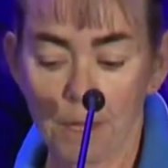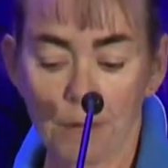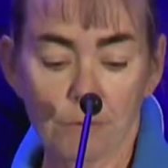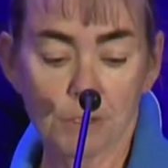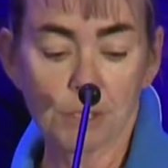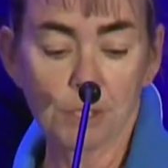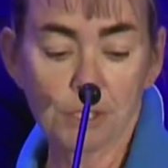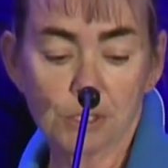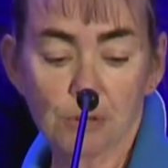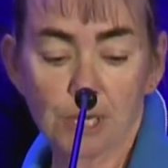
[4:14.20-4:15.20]
Return
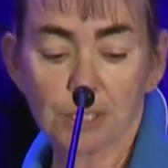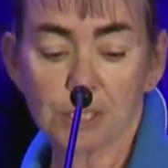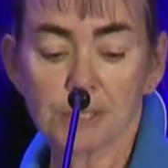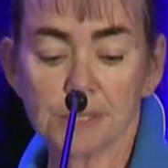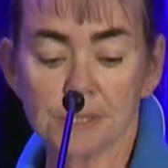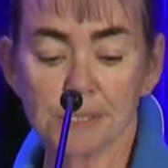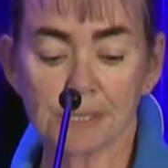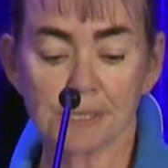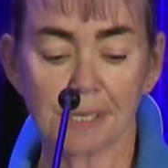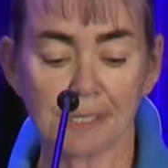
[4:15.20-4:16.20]
and strategies. This
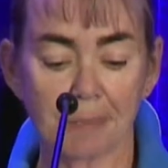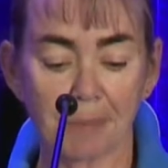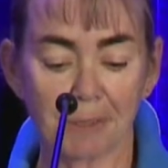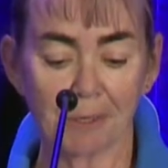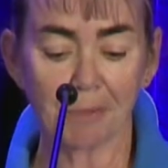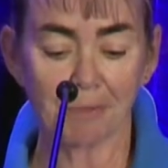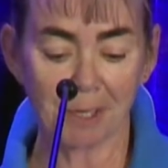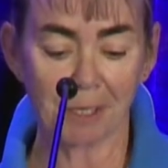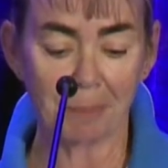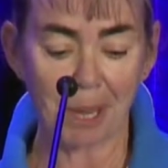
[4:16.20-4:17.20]
is something that I'm
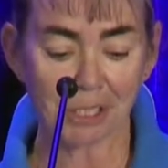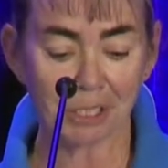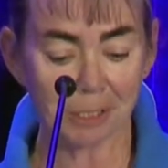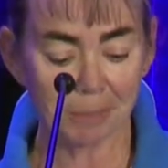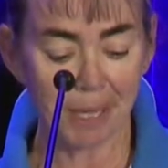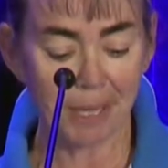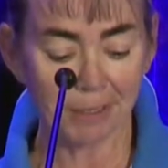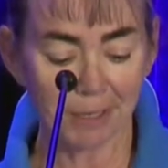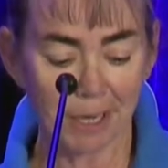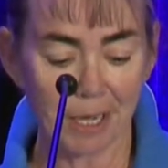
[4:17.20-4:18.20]
fairly passionate
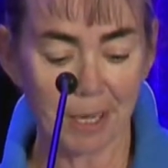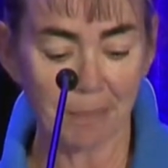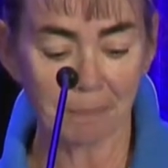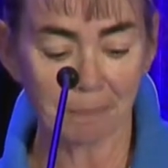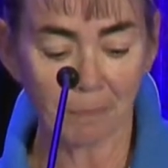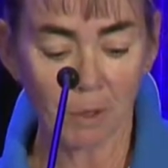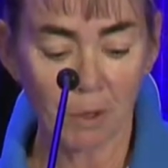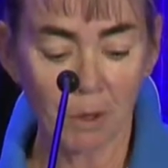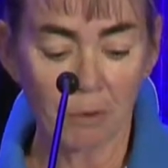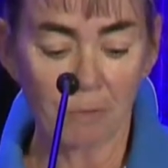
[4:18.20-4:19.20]
about.
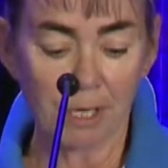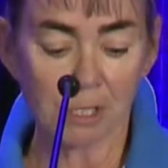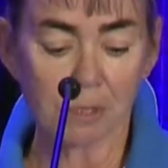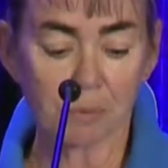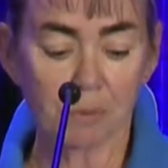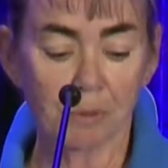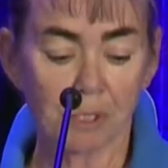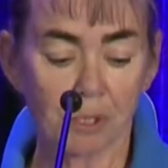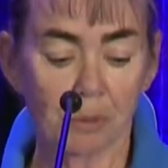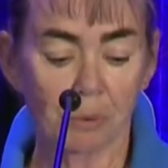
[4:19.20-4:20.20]
Rangers will
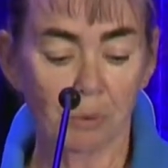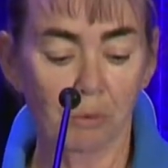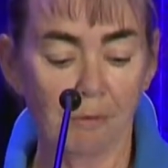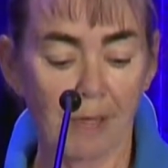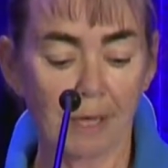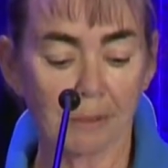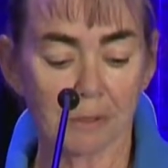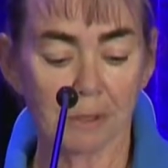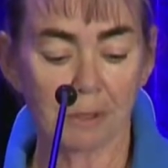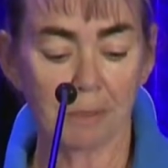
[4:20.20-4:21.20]
return all found
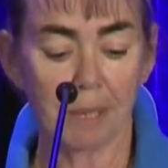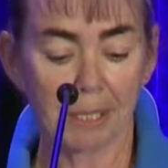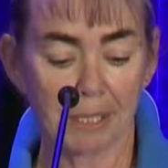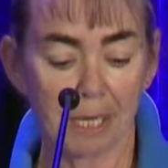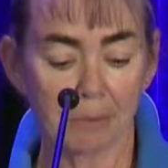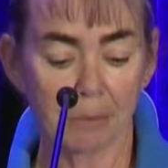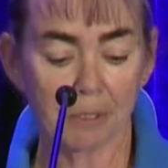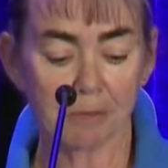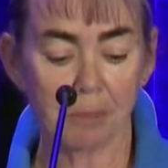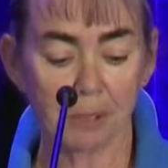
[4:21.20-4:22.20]
companion
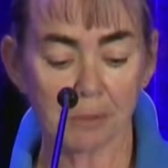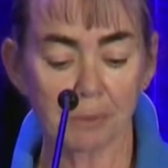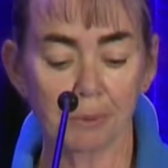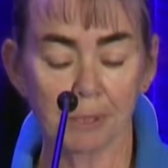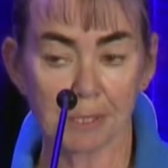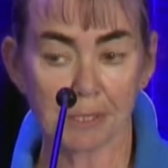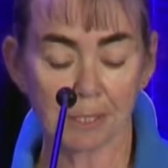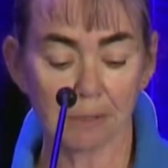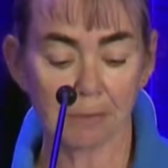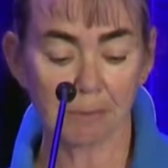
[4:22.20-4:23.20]
animals if possible
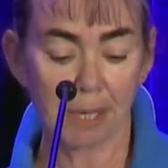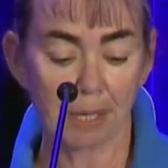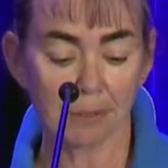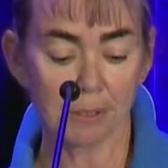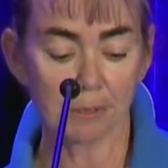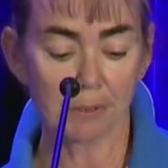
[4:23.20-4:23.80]
instead of impounding.